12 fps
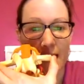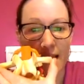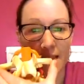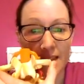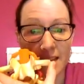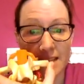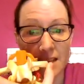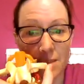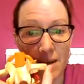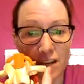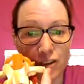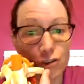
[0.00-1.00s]
And these are
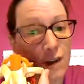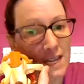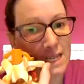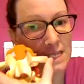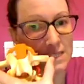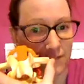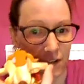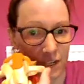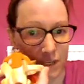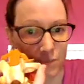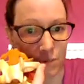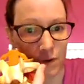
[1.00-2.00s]
my
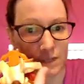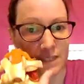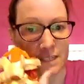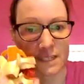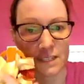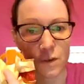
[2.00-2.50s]
transverse processes.